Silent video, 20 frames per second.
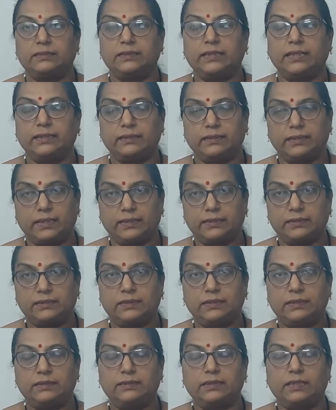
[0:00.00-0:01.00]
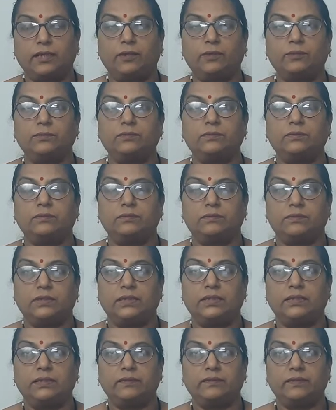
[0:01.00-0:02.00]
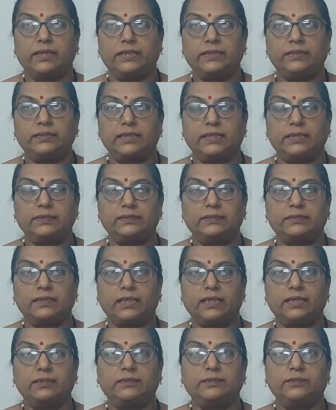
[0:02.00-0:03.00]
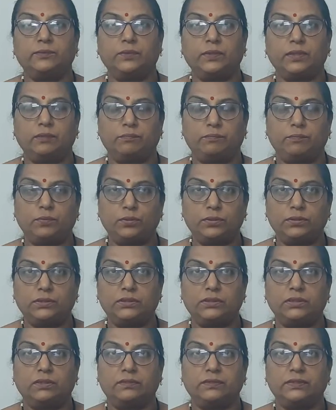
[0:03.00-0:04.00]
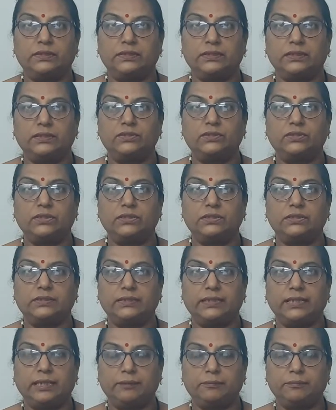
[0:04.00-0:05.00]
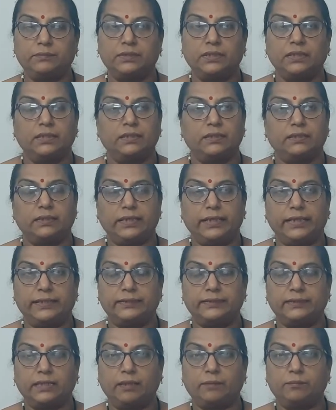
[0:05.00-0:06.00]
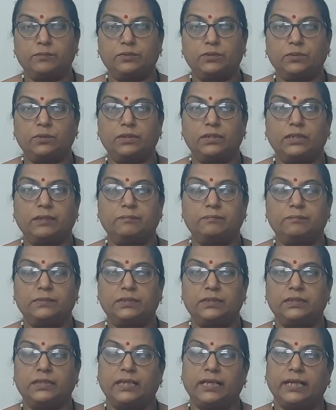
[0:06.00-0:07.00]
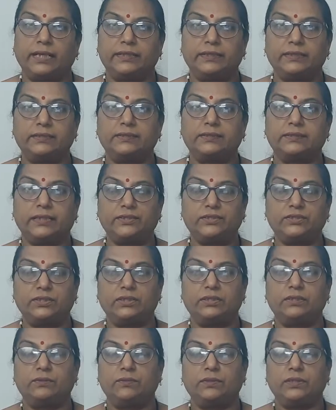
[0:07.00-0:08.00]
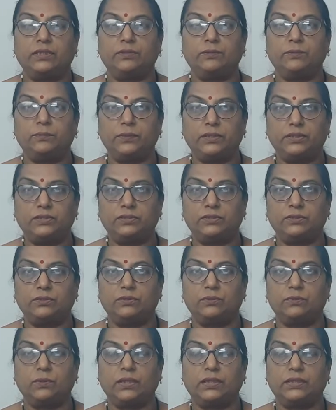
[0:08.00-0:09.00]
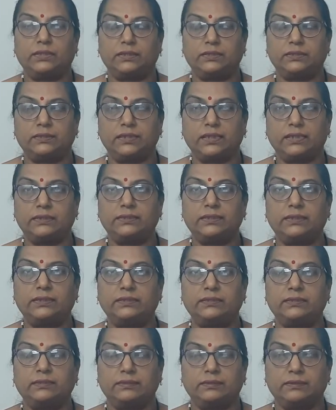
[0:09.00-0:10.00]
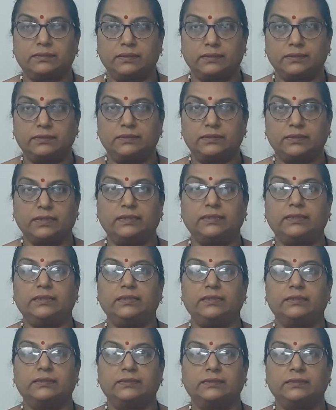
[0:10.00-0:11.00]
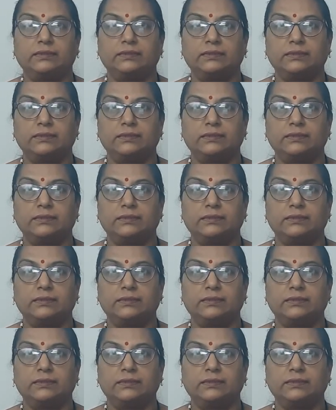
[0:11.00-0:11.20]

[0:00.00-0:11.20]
Then lastly, down in the right hand side, you will put your researcher's name, the exam roll number, and the session in which you are conducting the study.